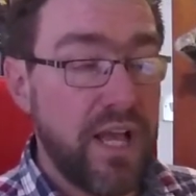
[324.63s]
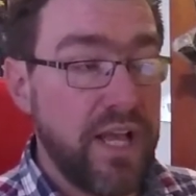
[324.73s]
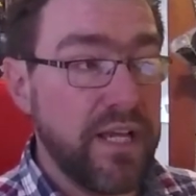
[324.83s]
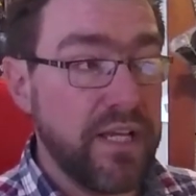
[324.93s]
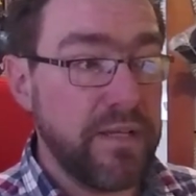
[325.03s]

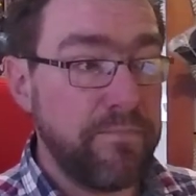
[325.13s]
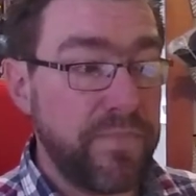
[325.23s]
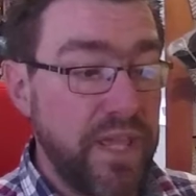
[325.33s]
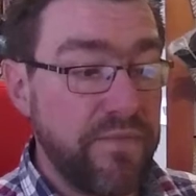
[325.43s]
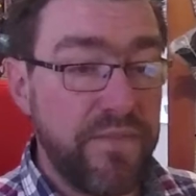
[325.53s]

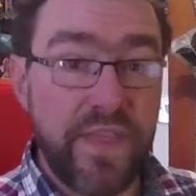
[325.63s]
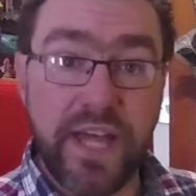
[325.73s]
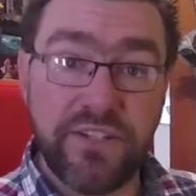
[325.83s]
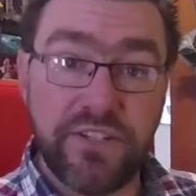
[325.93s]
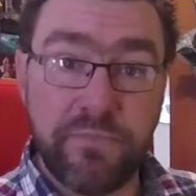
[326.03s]
and
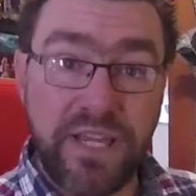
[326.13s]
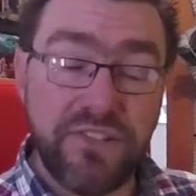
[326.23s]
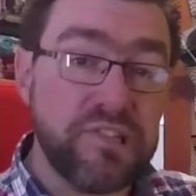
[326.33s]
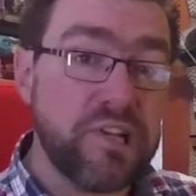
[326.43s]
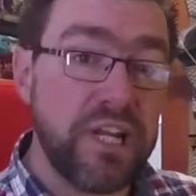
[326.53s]
that is
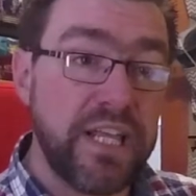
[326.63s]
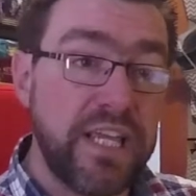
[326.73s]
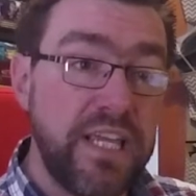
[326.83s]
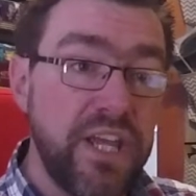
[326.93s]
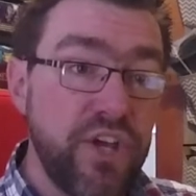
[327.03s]

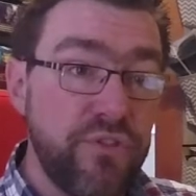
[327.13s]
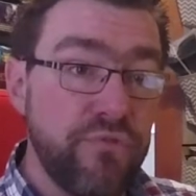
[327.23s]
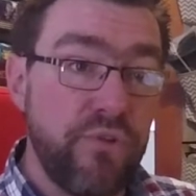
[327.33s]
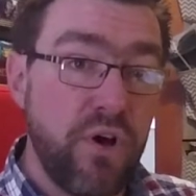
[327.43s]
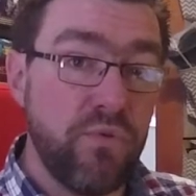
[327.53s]
basically the
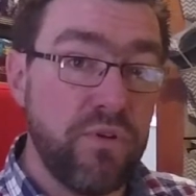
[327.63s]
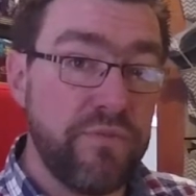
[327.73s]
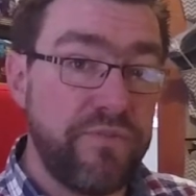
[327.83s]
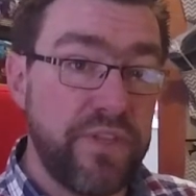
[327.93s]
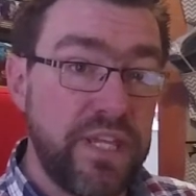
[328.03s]
role
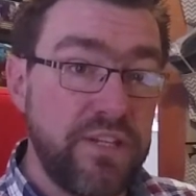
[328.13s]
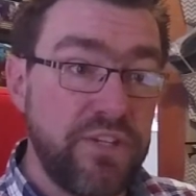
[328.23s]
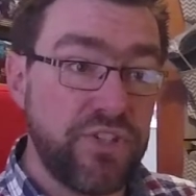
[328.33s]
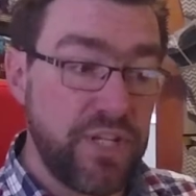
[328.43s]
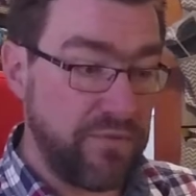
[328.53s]
of the
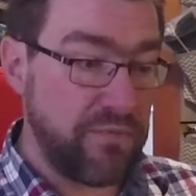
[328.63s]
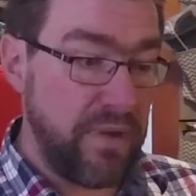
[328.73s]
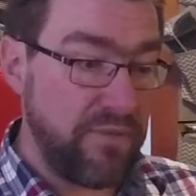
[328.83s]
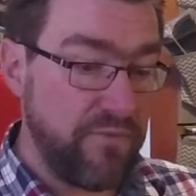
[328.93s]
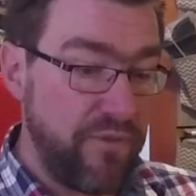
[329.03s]
ship's
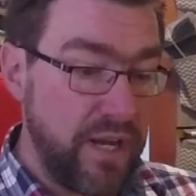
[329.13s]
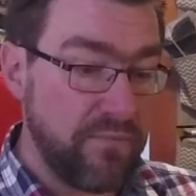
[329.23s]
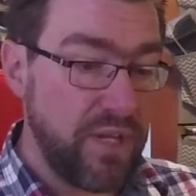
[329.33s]
mainframe.